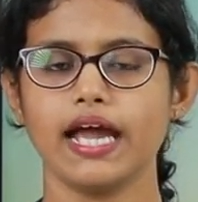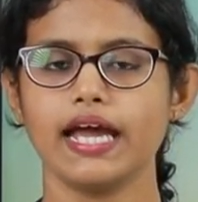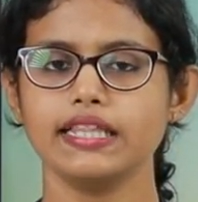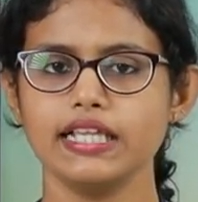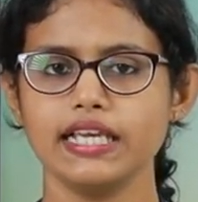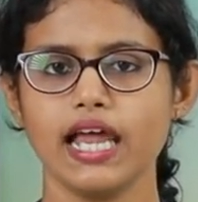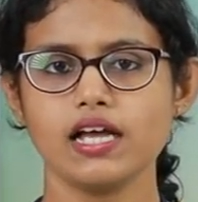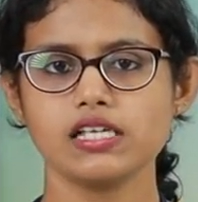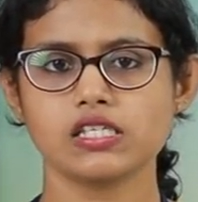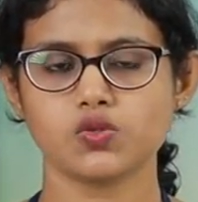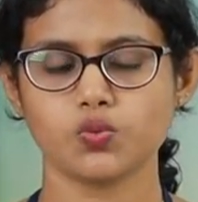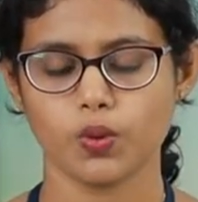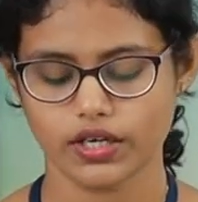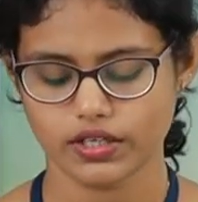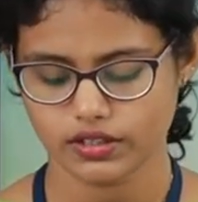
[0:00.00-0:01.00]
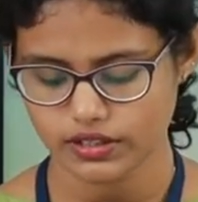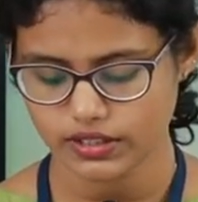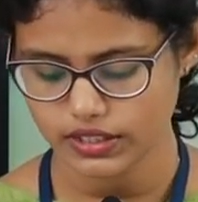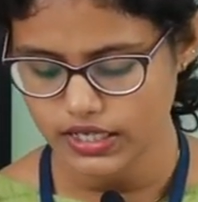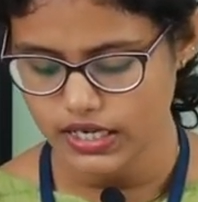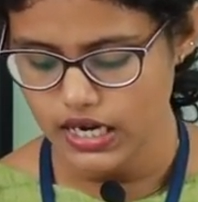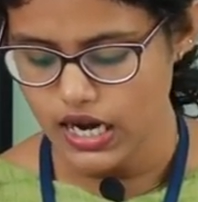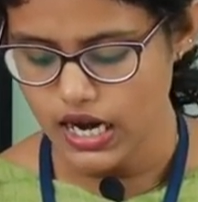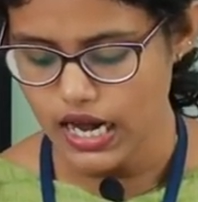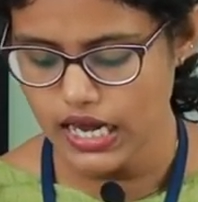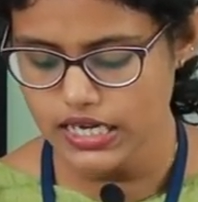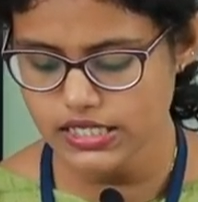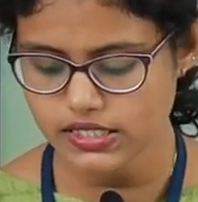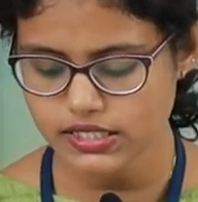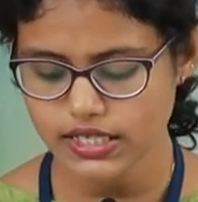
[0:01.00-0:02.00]
And the last one,
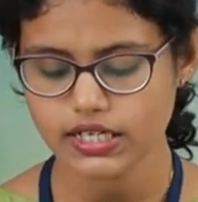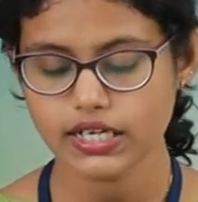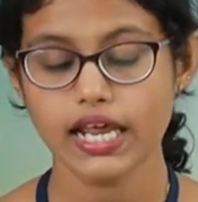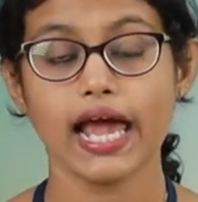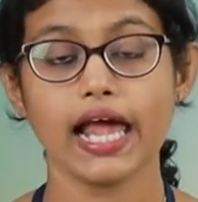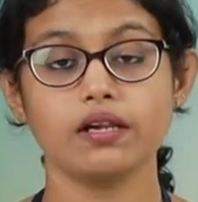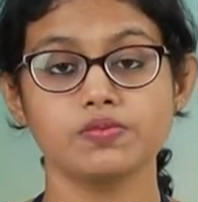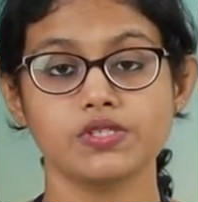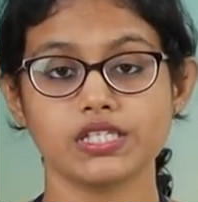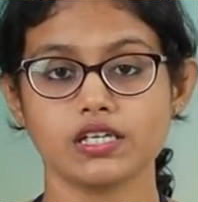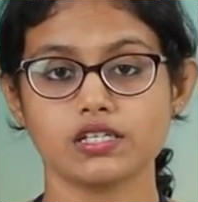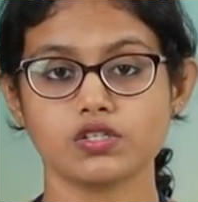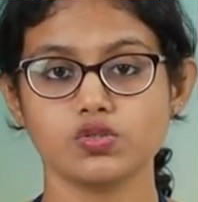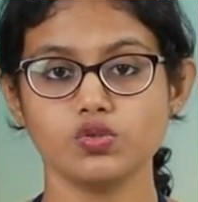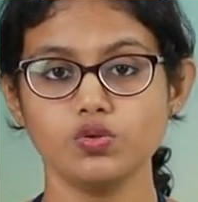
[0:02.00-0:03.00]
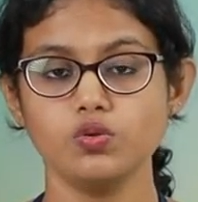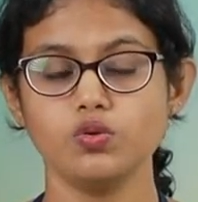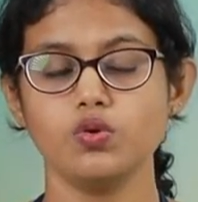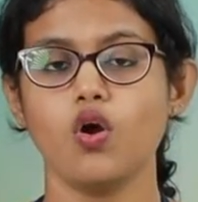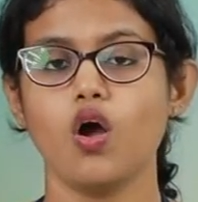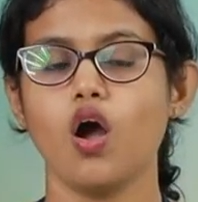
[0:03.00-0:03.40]
our skin helps us to